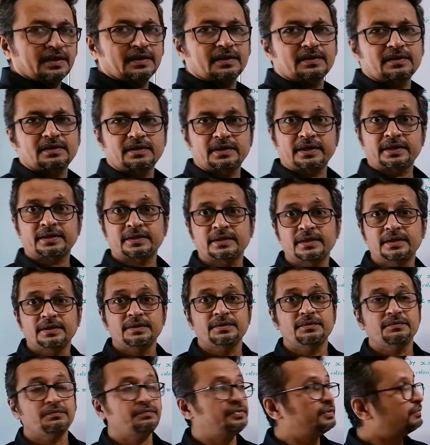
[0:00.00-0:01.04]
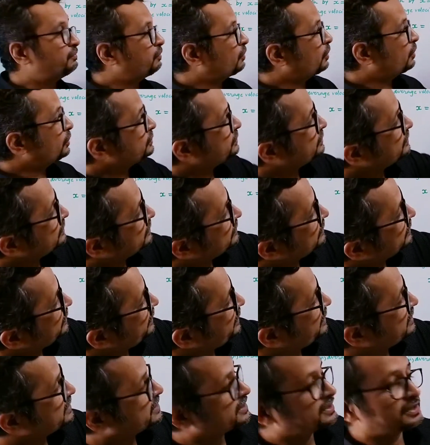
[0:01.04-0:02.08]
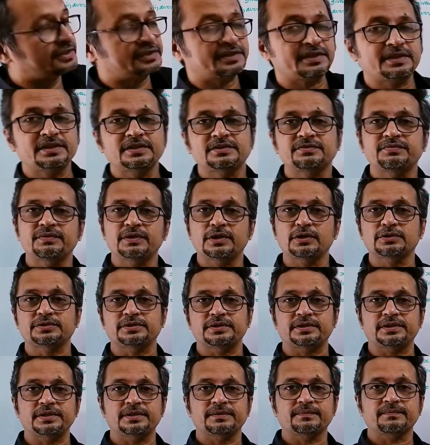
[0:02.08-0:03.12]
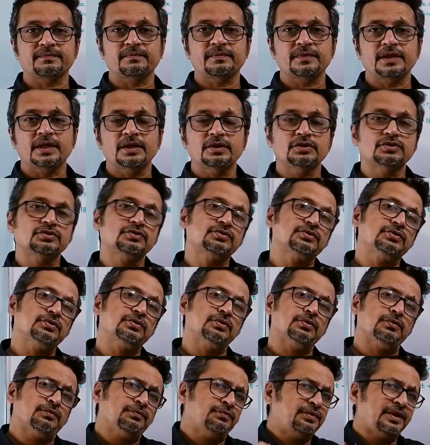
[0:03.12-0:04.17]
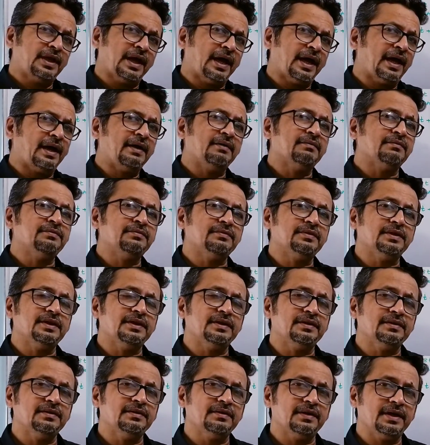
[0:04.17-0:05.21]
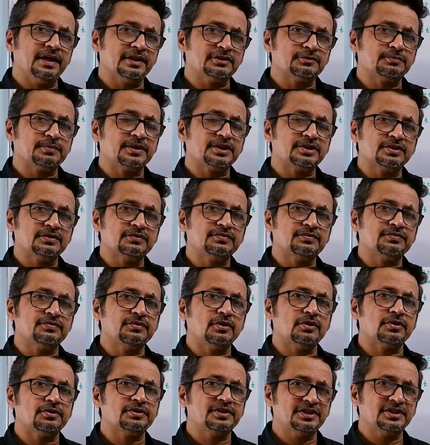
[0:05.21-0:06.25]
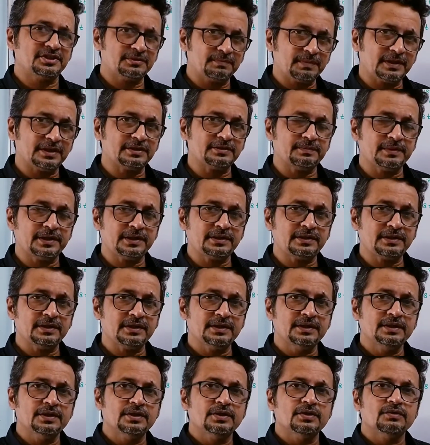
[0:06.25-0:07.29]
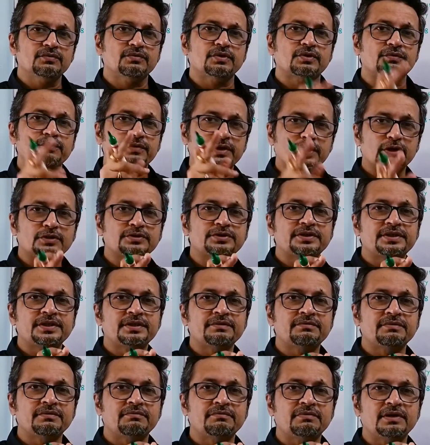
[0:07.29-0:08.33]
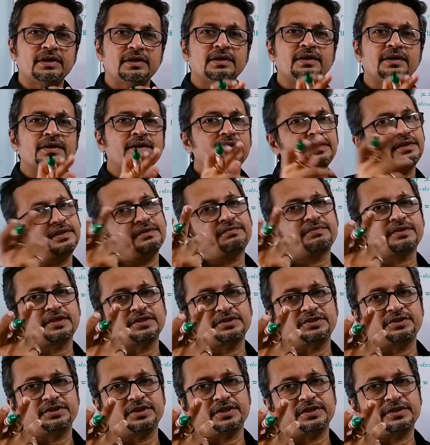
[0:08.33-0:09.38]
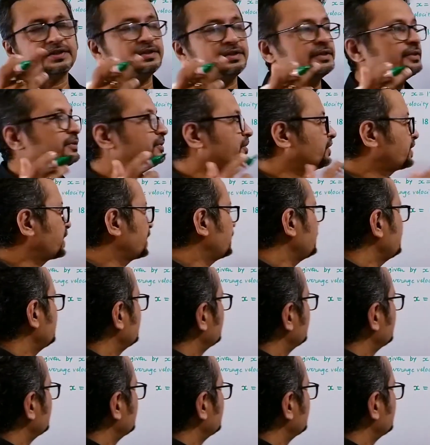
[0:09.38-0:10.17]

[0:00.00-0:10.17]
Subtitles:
Correct? We want instantaneous velocity. So we have expression for displacement. For velocity we will differentiate. Okay.